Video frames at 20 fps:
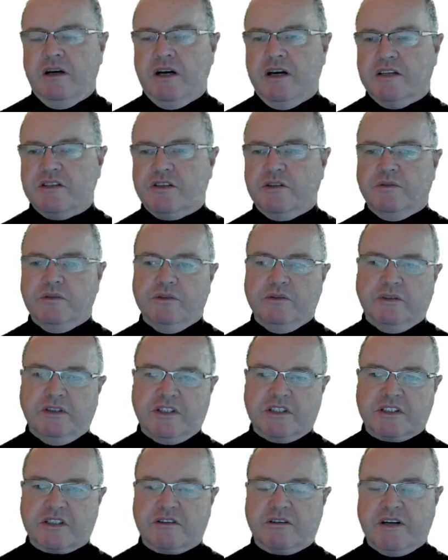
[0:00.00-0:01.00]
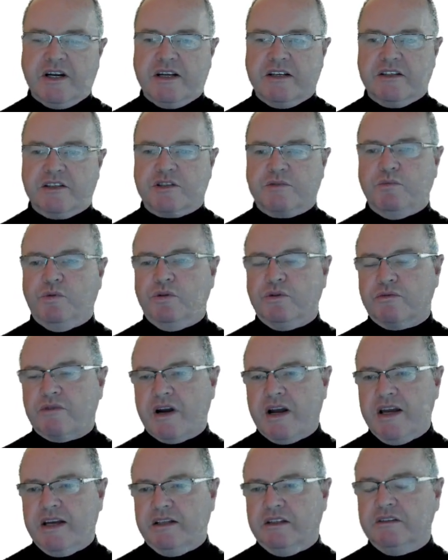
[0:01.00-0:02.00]
So let's create a small
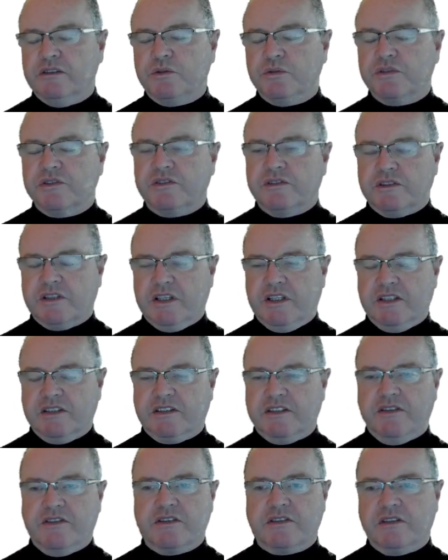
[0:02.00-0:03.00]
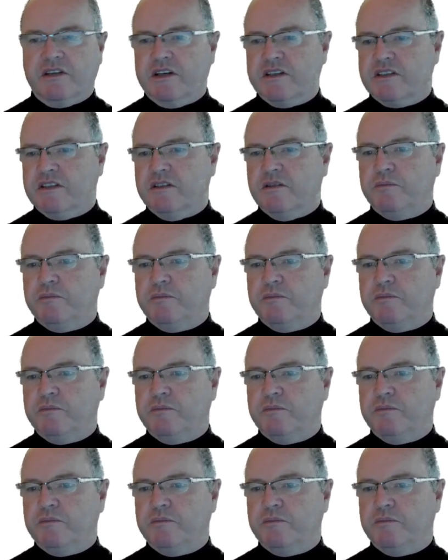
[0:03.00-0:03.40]
array and a little synthesizer to